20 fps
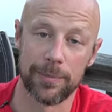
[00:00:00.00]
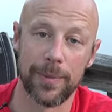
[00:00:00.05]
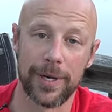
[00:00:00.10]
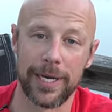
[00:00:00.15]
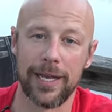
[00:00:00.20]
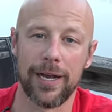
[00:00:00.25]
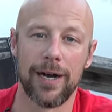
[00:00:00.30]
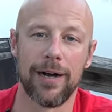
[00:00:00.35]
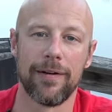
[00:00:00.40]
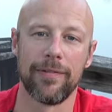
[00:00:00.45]
some
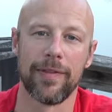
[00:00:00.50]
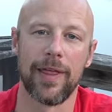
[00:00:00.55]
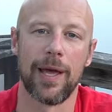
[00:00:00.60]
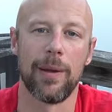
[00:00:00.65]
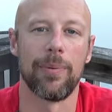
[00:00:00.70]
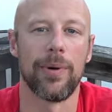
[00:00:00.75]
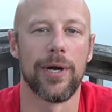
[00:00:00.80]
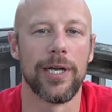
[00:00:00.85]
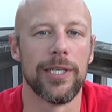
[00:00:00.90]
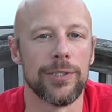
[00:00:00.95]
money off of
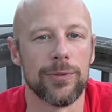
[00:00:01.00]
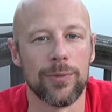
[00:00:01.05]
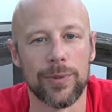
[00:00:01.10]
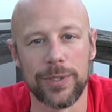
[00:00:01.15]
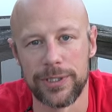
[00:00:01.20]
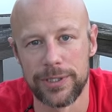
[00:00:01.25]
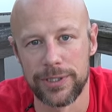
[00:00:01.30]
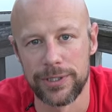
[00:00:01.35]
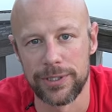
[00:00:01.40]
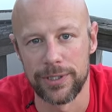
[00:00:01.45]
that price,
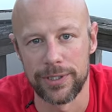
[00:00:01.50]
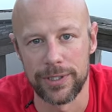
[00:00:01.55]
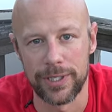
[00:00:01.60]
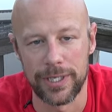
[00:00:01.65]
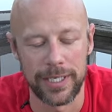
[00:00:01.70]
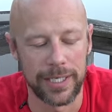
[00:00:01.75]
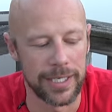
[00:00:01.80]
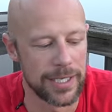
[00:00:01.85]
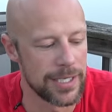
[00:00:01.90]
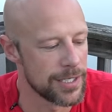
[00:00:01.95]
which
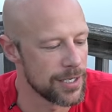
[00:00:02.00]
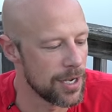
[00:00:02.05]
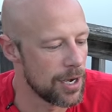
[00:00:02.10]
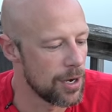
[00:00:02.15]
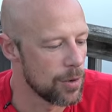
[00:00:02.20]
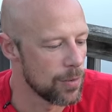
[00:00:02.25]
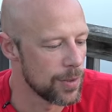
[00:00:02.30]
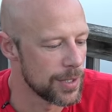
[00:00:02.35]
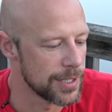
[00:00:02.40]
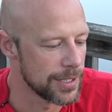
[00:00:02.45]
certainly is
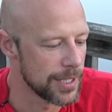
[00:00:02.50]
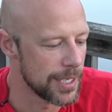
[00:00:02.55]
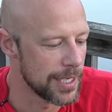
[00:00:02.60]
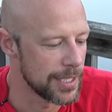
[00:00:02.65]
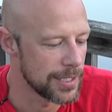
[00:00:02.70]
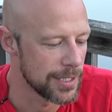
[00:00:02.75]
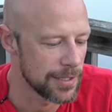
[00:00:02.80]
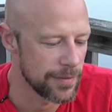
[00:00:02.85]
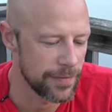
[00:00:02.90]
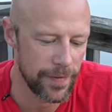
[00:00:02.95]
always
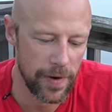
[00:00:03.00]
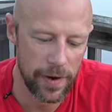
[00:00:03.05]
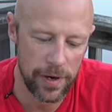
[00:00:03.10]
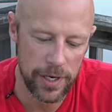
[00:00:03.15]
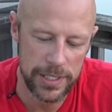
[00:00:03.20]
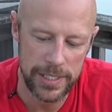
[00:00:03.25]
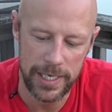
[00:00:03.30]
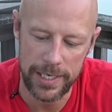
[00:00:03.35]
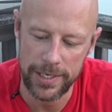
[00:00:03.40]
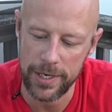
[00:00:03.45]
nice. As
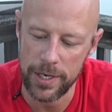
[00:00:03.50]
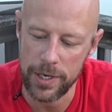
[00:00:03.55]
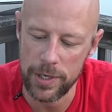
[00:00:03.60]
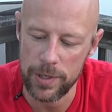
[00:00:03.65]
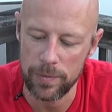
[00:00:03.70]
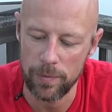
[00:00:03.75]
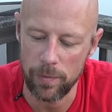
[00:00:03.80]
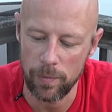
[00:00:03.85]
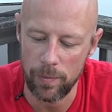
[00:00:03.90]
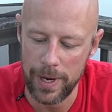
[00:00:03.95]
far as I
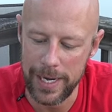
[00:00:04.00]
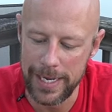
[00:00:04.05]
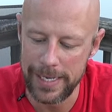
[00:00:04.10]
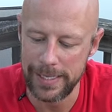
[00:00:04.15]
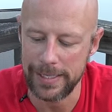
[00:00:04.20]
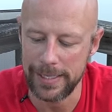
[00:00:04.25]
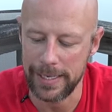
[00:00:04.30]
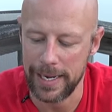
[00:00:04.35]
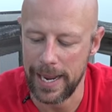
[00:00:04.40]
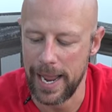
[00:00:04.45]
know right
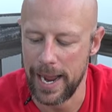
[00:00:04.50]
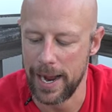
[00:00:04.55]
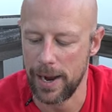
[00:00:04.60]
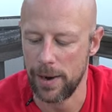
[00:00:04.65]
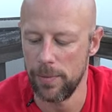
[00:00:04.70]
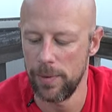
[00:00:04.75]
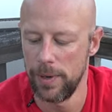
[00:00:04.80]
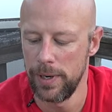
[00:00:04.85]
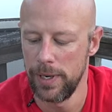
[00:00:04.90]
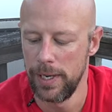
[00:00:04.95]

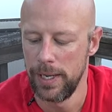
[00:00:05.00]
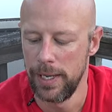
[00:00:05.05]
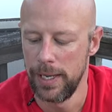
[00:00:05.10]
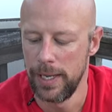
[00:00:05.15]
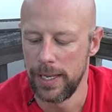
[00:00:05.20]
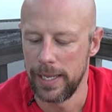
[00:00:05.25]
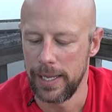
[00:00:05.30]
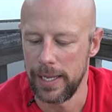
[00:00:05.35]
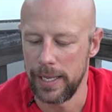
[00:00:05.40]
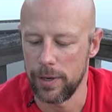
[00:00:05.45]
now,
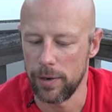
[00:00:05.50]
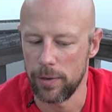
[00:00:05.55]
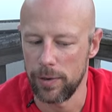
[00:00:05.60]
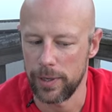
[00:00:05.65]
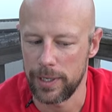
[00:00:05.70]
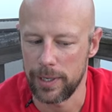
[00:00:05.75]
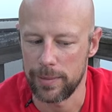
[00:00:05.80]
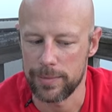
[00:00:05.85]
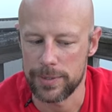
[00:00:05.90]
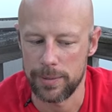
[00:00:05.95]
it
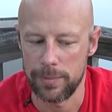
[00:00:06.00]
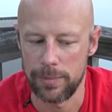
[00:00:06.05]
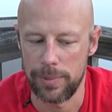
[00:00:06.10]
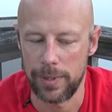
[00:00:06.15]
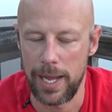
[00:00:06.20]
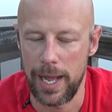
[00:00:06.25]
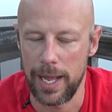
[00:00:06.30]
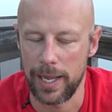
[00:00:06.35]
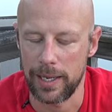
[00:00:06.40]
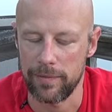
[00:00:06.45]
only comes in
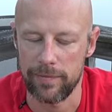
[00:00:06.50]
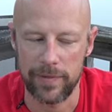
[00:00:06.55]
black.